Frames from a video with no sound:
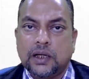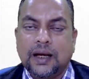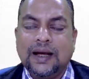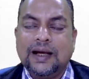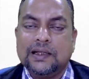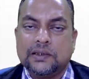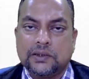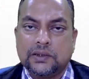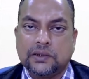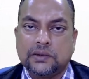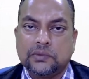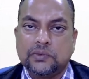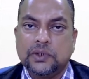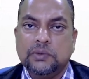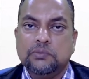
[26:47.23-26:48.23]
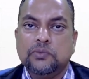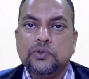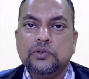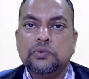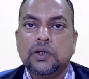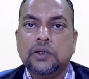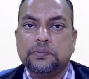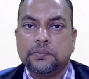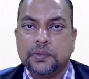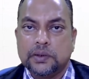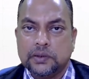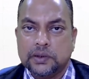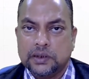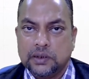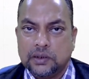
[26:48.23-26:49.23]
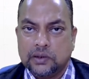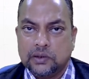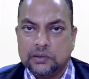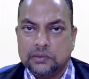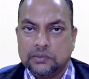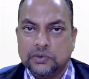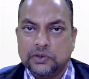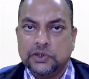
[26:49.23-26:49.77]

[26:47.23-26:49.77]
As we move up in the